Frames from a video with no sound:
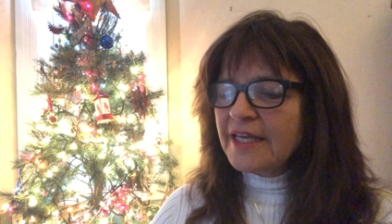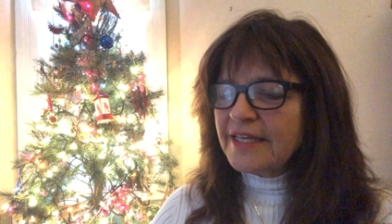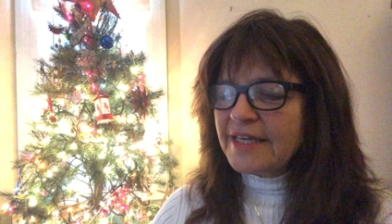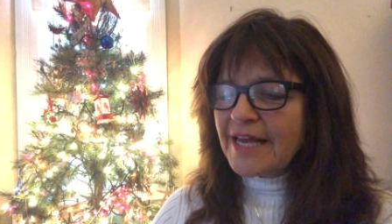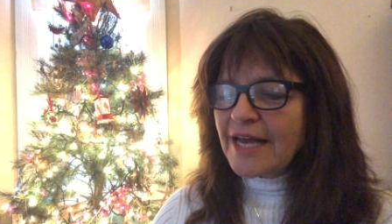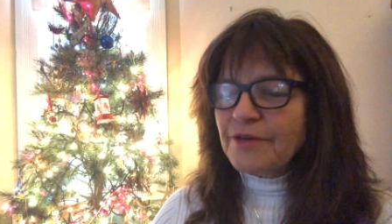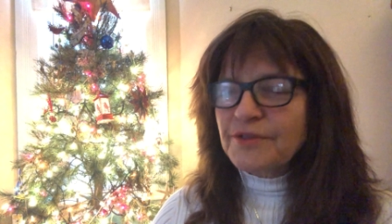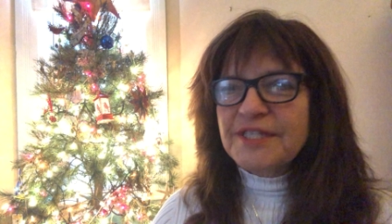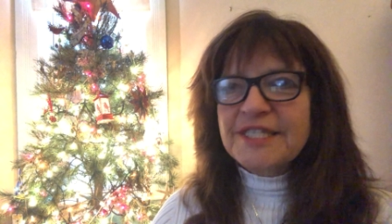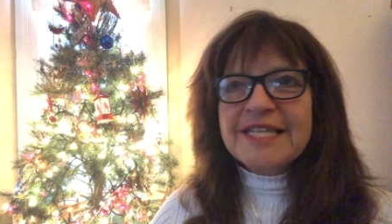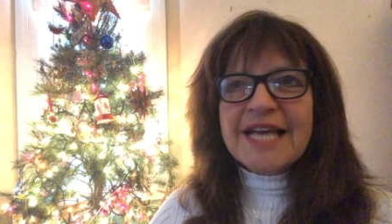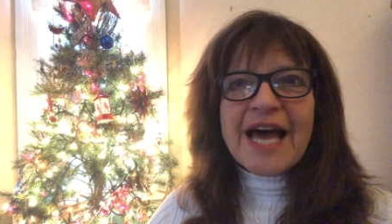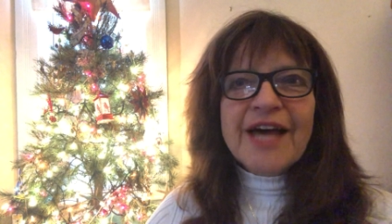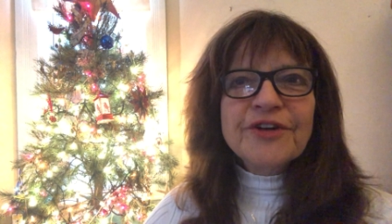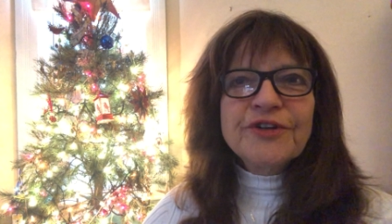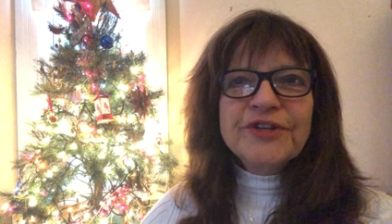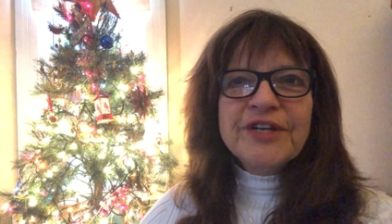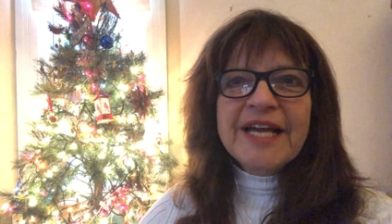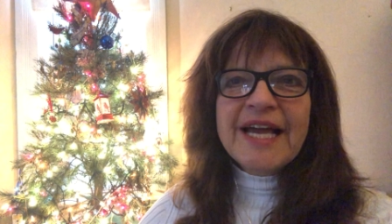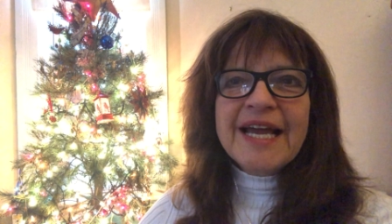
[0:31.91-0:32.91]
Now
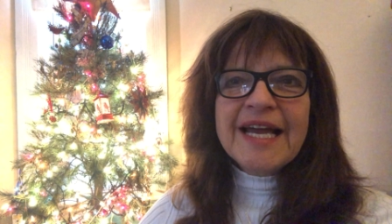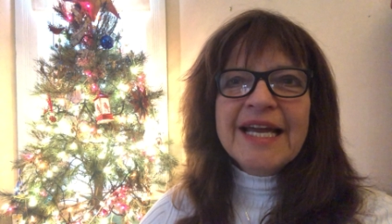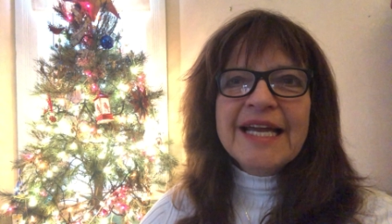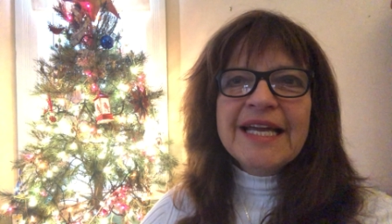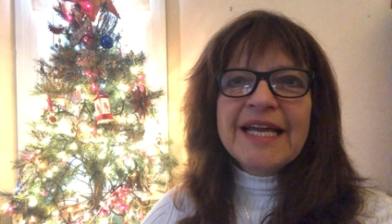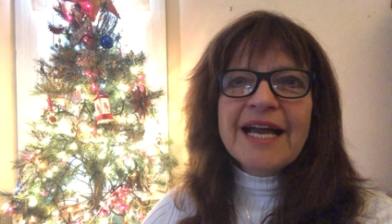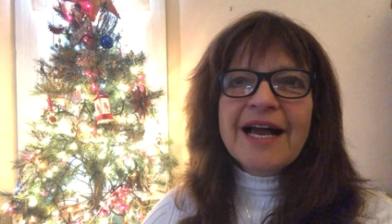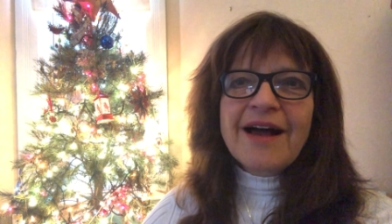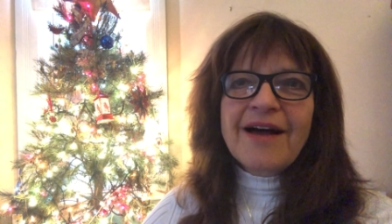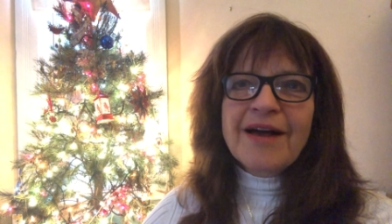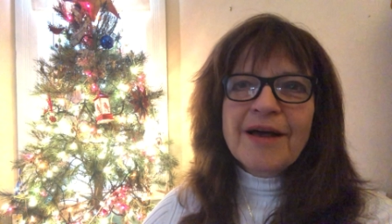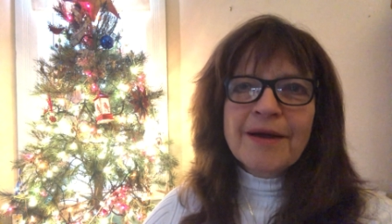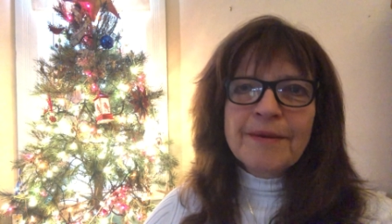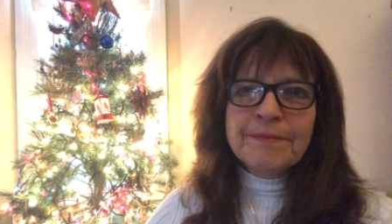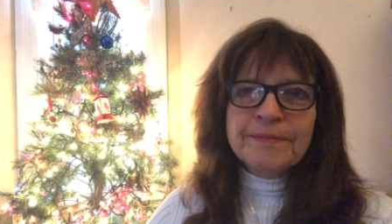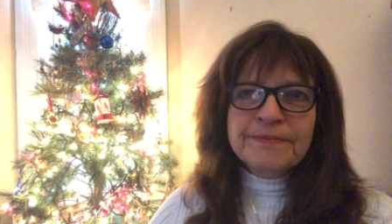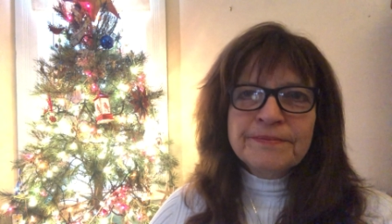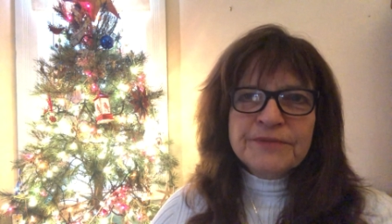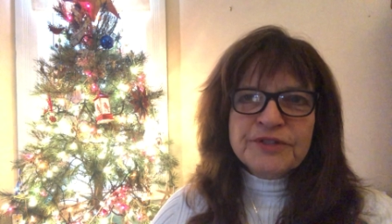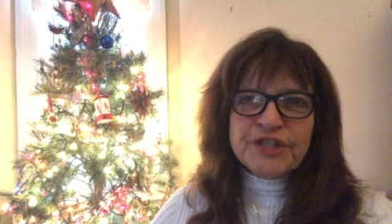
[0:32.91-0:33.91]
Saturday, um,
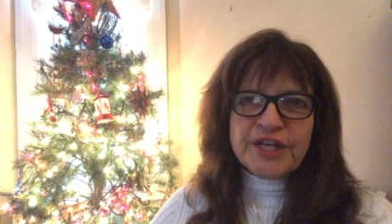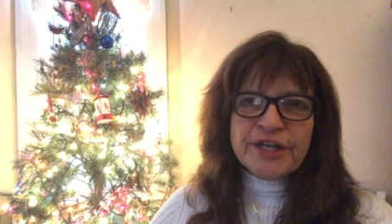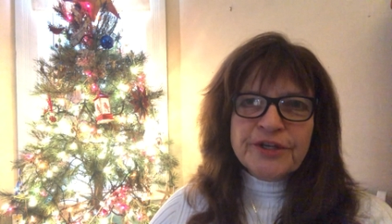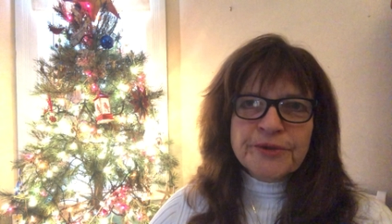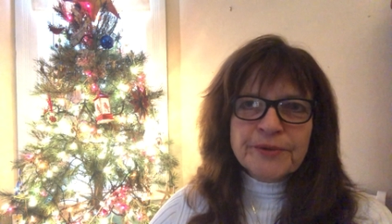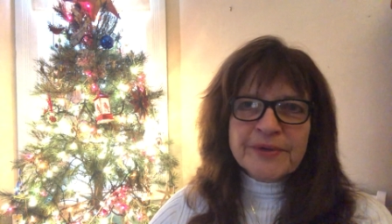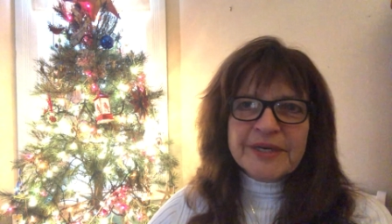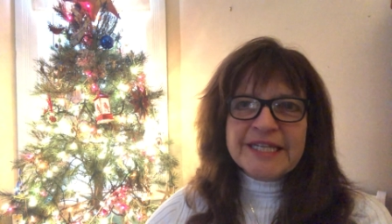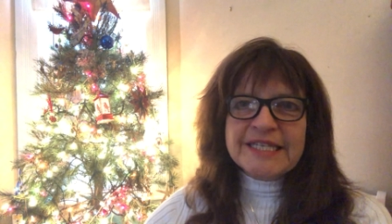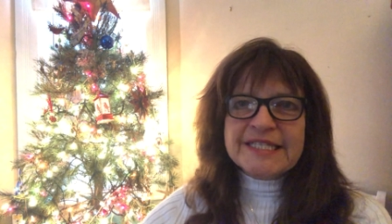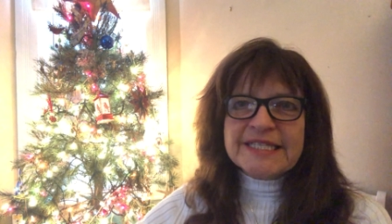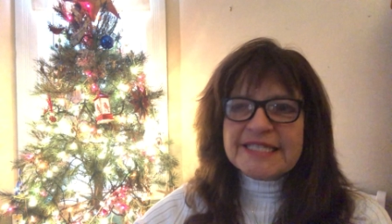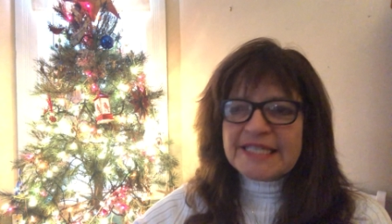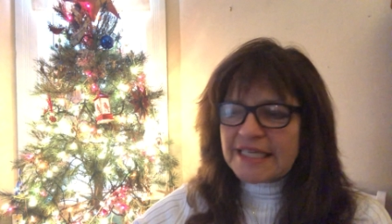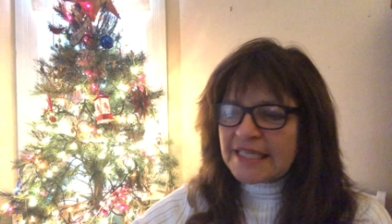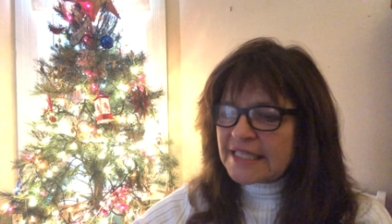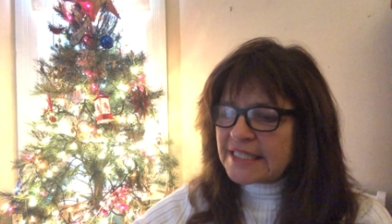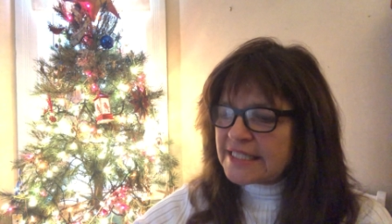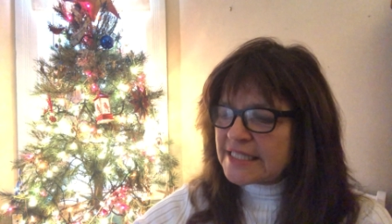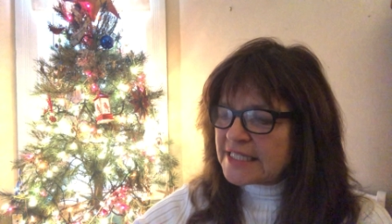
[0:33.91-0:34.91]
January
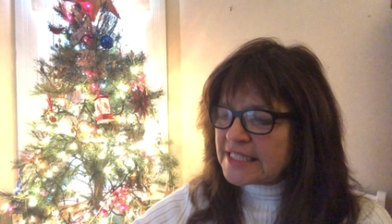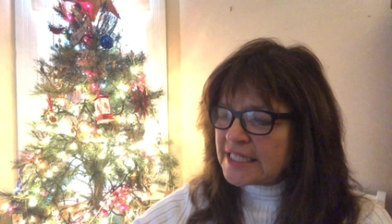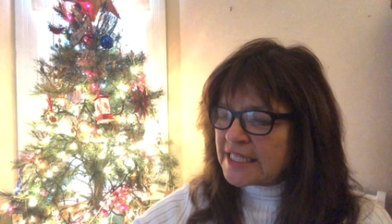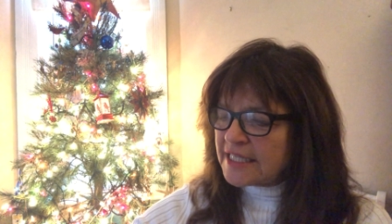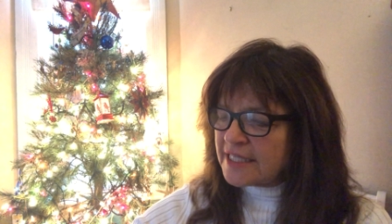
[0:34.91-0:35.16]
6th,